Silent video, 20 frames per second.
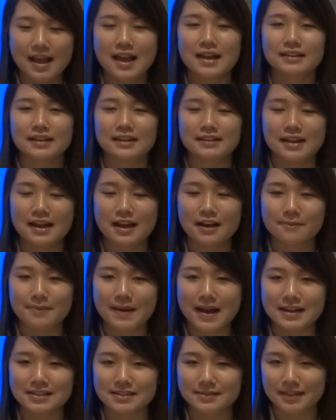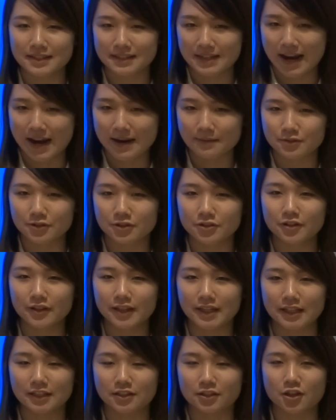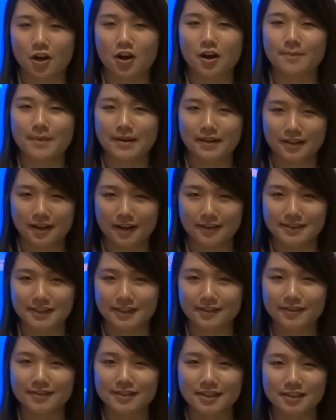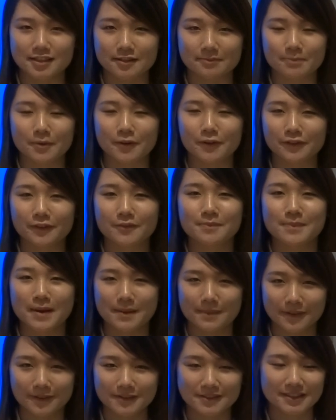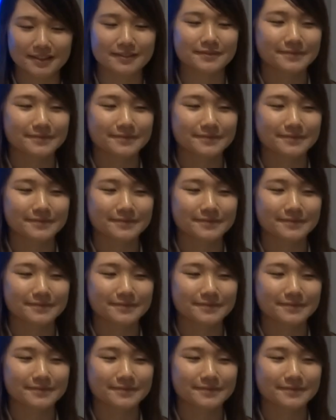Then I'll pass the time to Yuki to talk about the consequences of both bubbles.